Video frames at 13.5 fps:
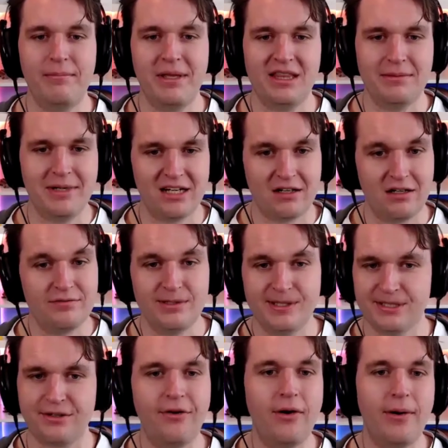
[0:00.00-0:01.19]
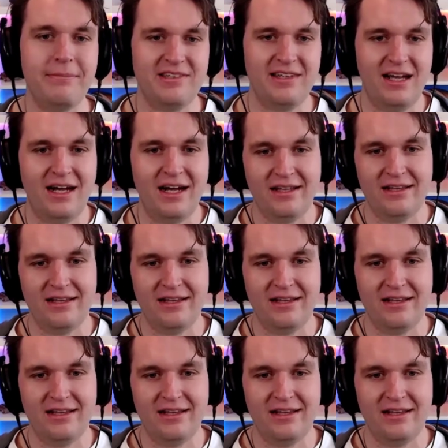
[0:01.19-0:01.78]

meet them at a conference, go up and say hi.